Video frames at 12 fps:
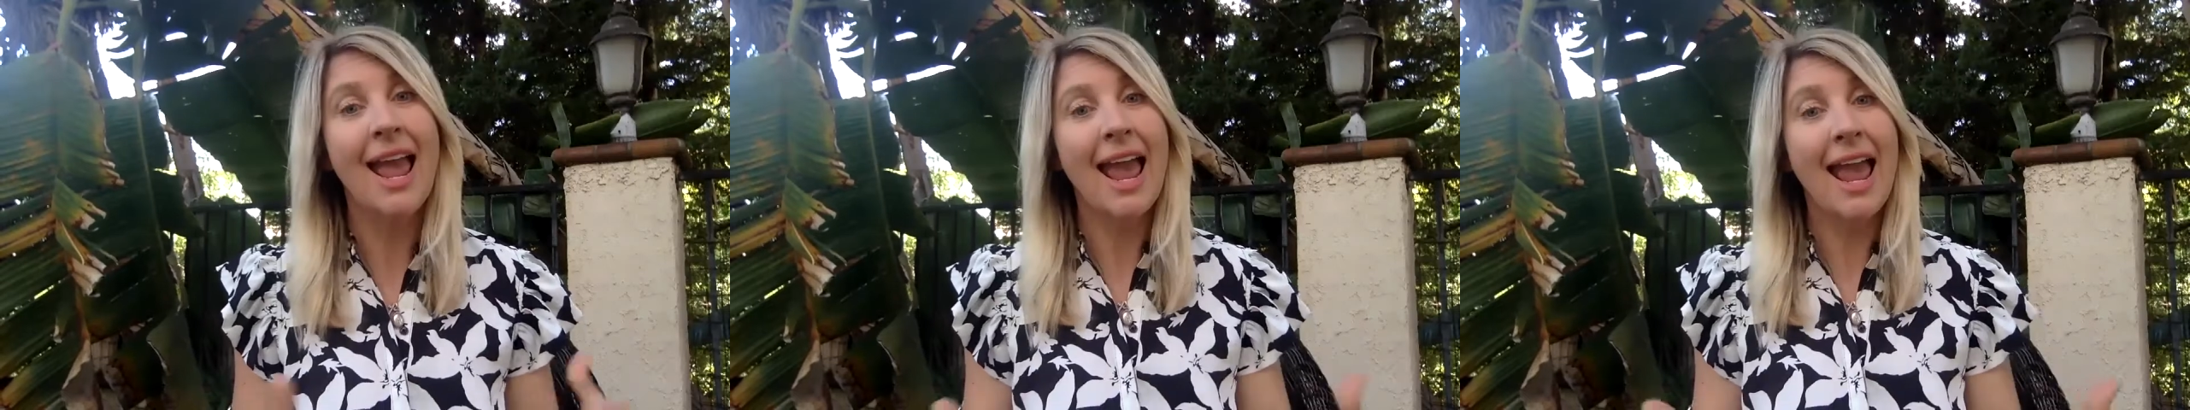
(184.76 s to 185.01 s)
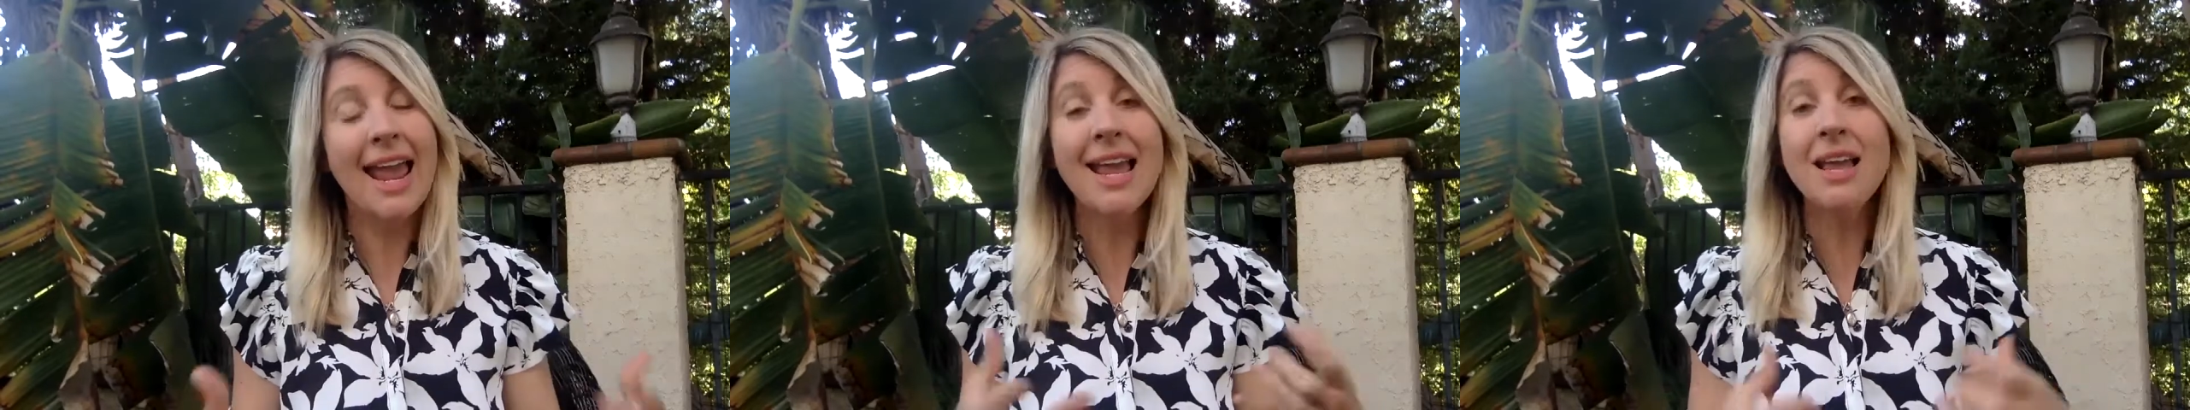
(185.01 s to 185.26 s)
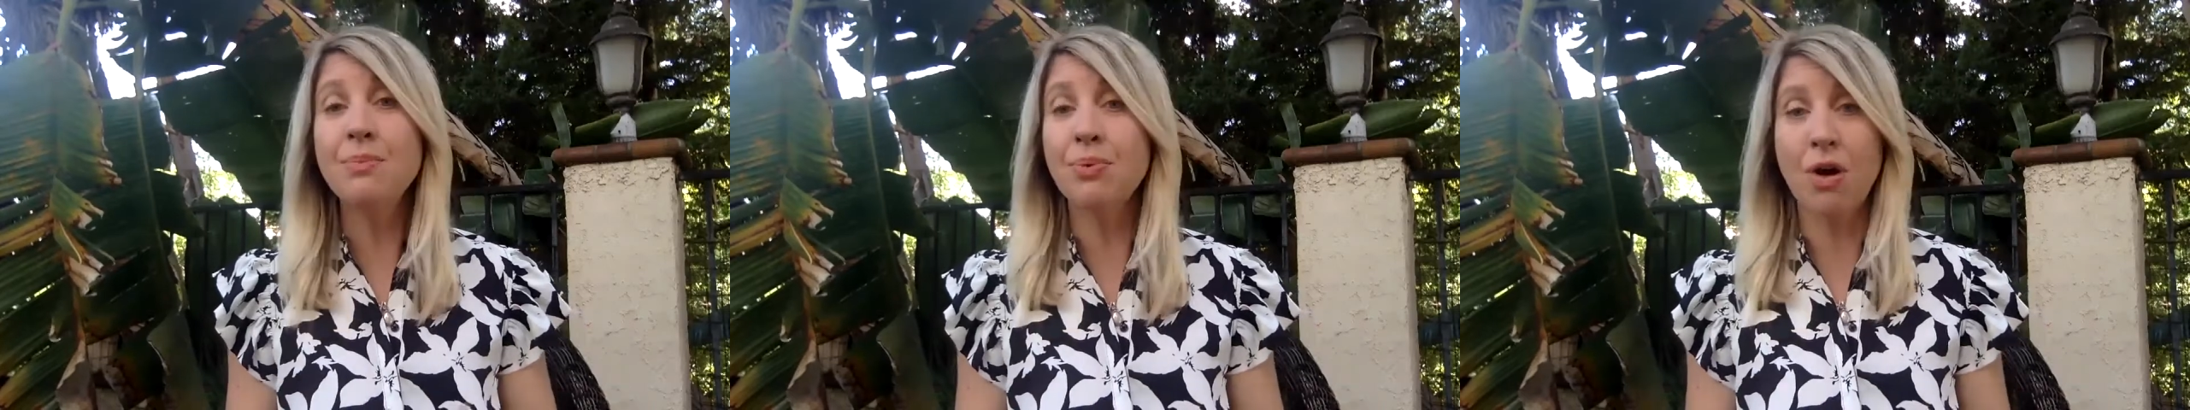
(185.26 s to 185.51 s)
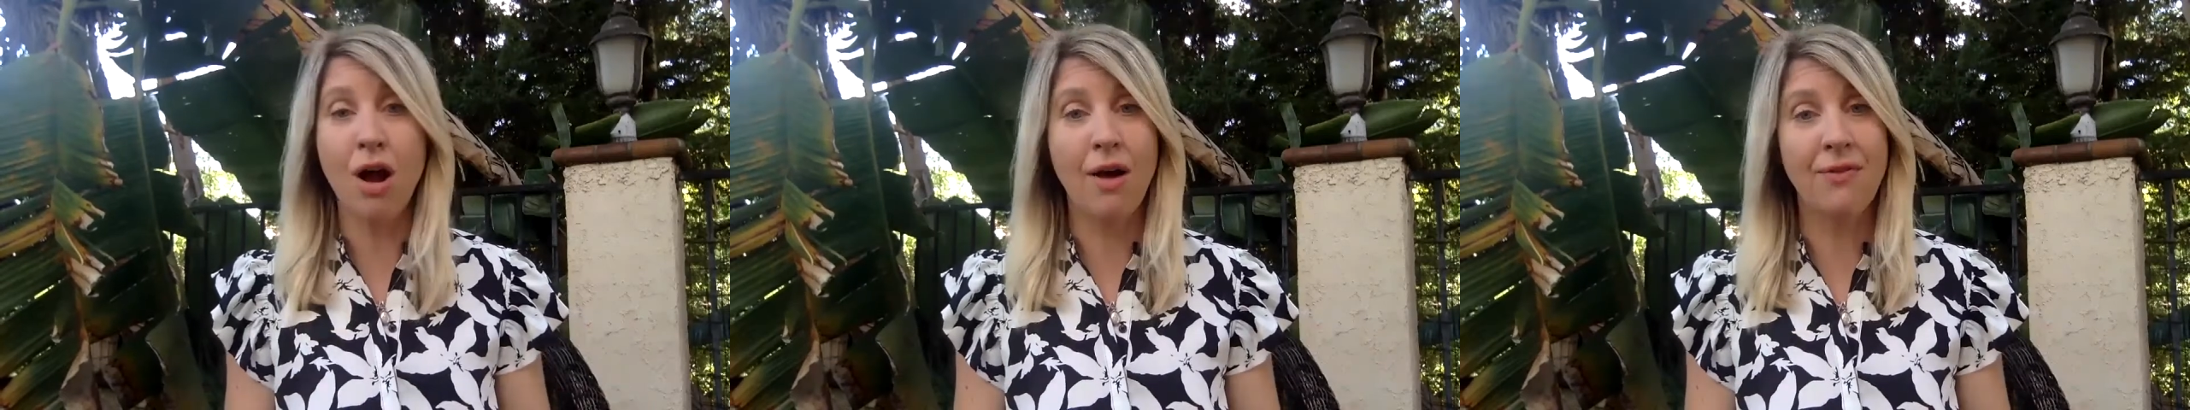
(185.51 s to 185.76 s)
and
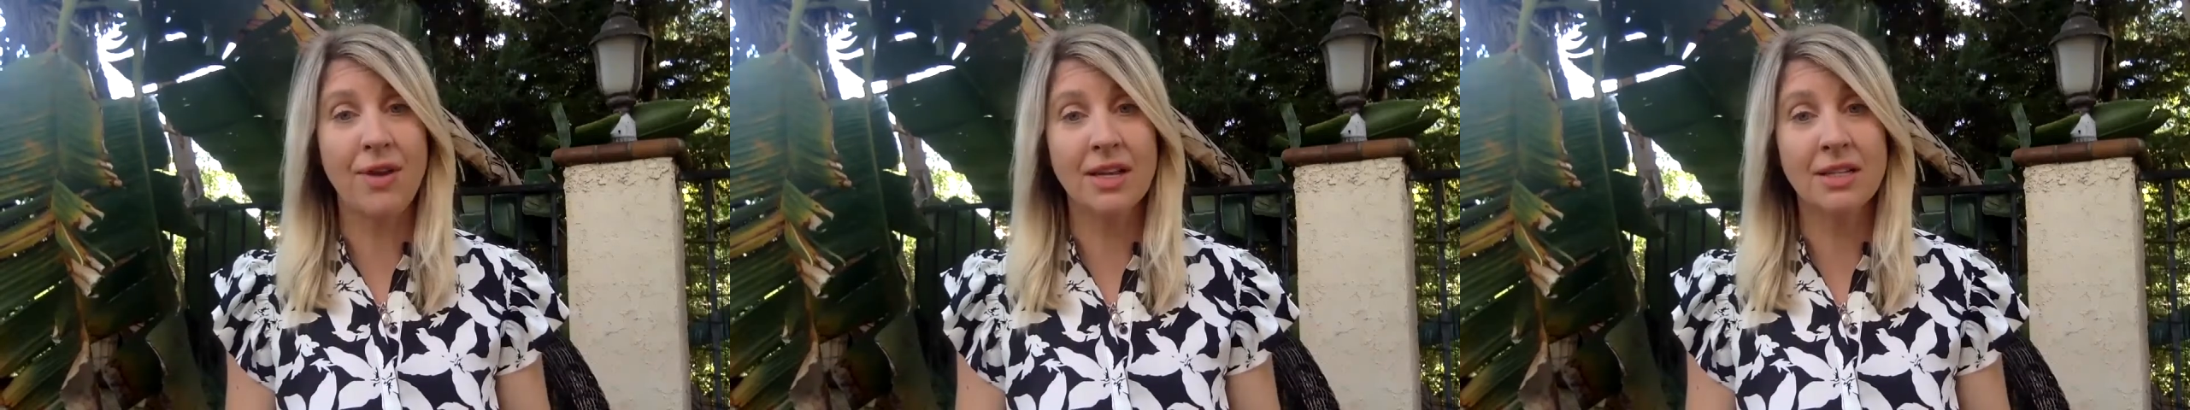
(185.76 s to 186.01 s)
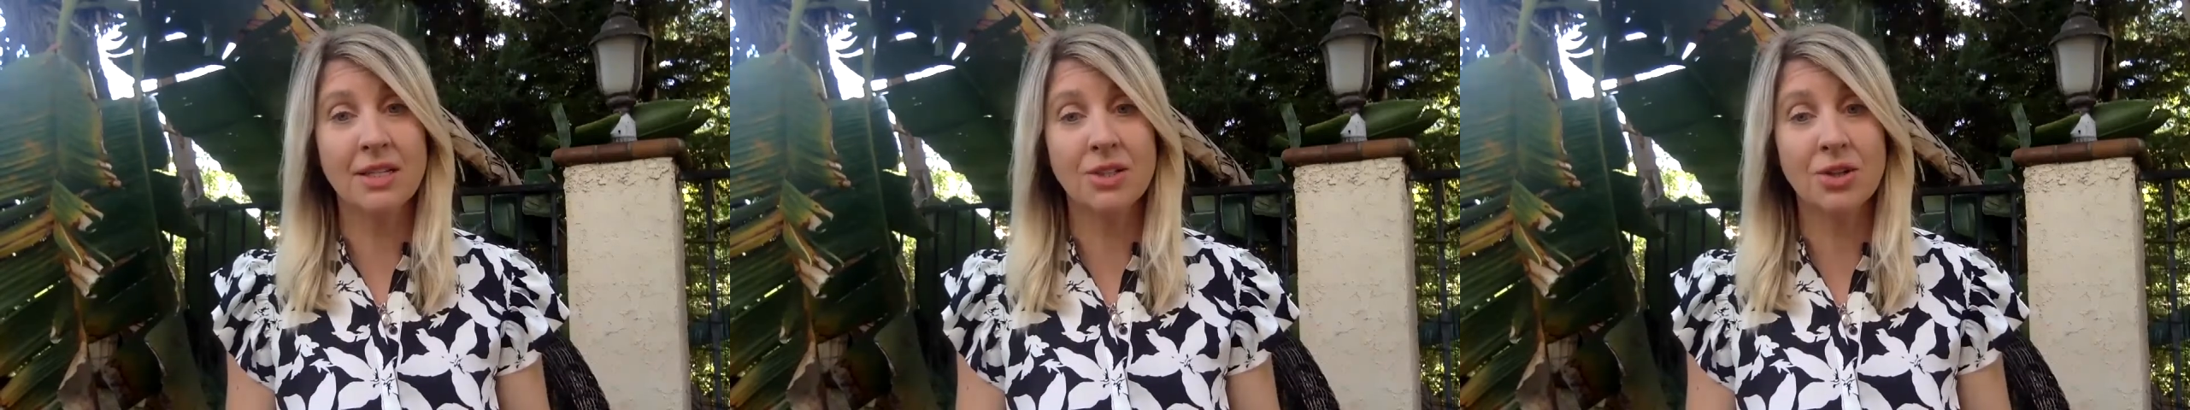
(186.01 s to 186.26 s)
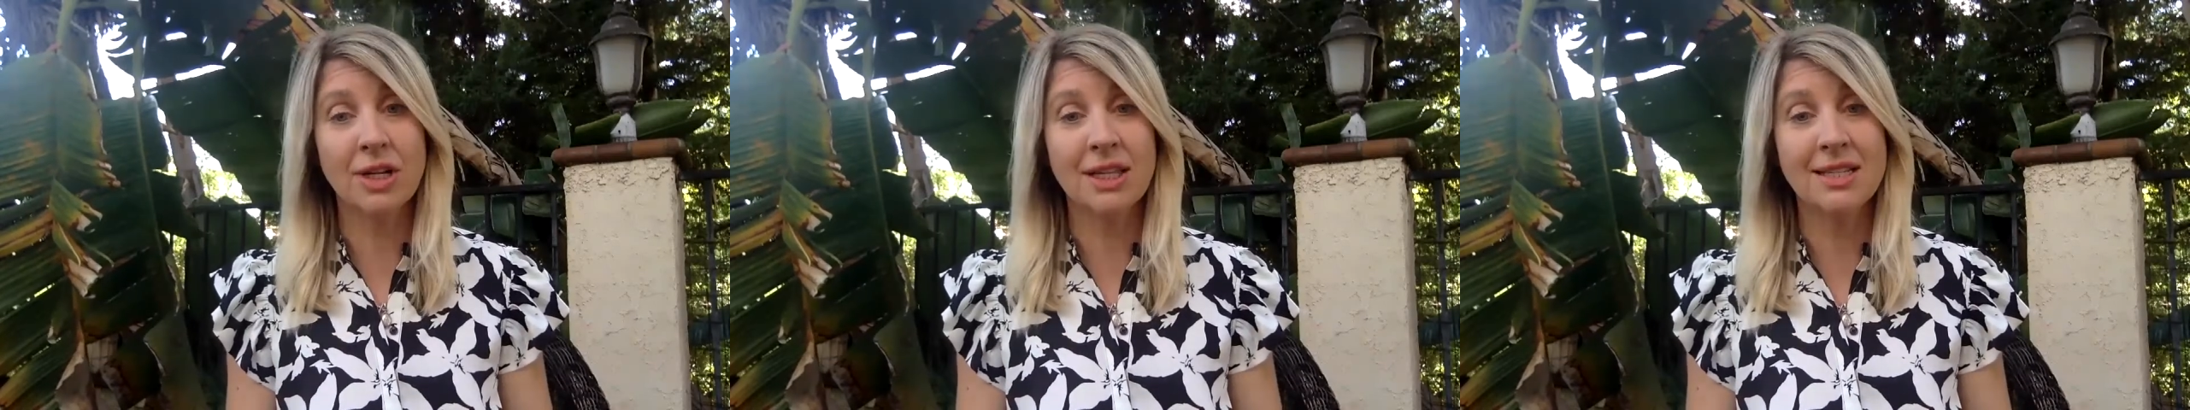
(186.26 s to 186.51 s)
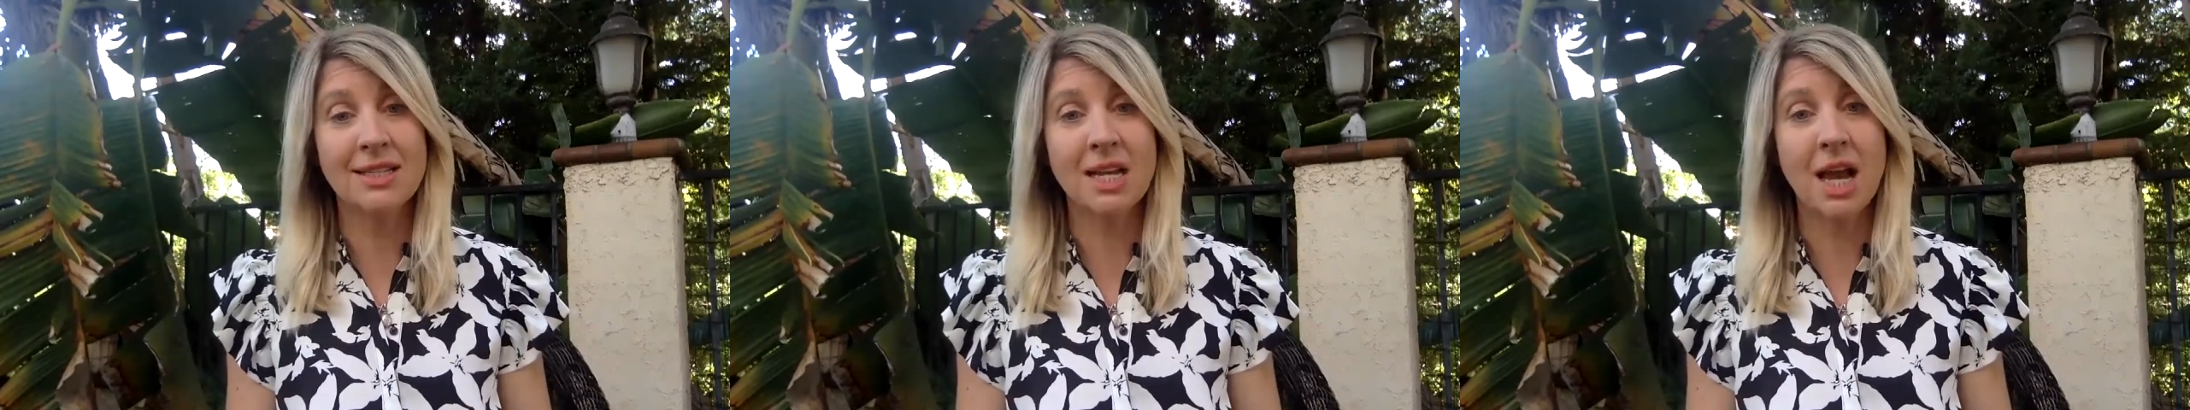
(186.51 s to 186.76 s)
profit during
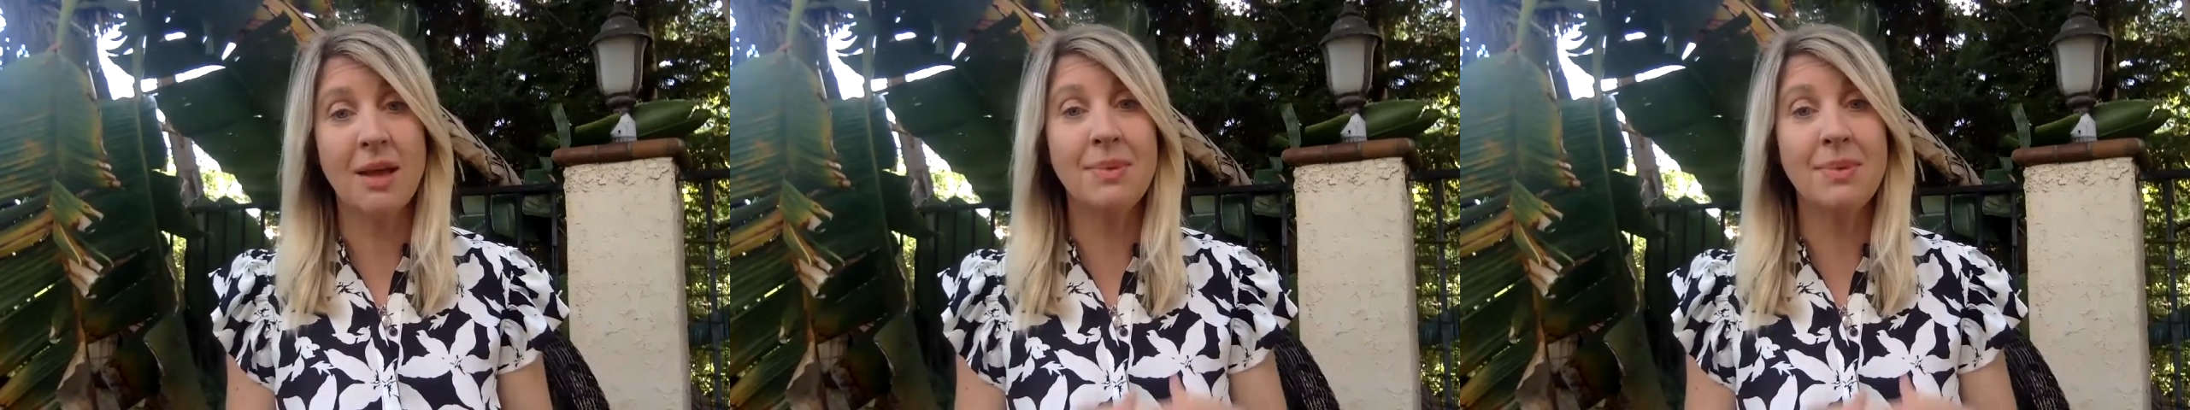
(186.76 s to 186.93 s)
this time.